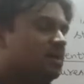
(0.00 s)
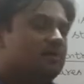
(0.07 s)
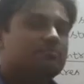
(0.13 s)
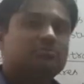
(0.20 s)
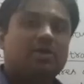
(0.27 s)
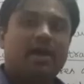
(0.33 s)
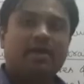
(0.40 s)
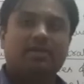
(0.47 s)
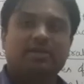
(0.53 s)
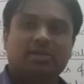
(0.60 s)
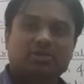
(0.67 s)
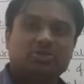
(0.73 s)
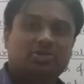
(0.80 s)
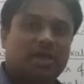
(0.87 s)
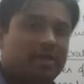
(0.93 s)
comes
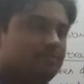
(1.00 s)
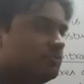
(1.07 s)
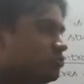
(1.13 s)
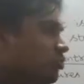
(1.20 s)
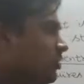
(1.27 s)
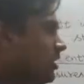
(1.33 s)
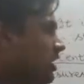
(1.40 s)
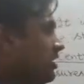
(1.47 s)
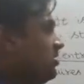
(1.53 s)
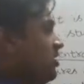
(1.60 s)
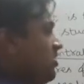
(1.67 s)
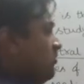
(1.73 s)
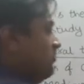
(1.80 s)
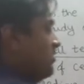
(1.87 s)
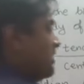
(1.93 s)
highest time? So
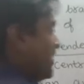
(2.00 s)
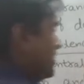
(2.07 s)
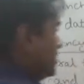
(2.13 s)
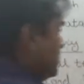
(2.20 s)
here we can